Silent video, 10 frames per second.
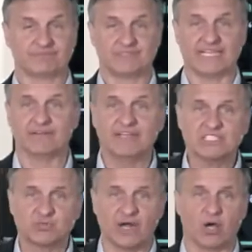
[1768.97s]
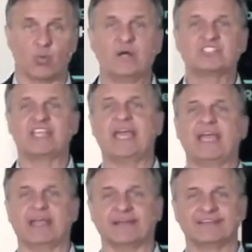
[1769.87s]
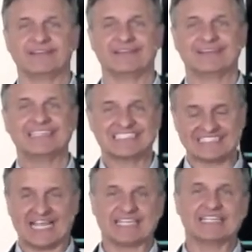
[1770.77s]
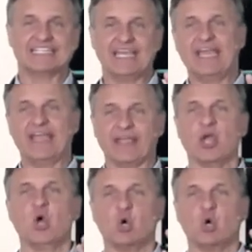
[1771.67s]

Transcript: King of Israel. Which king? Second king.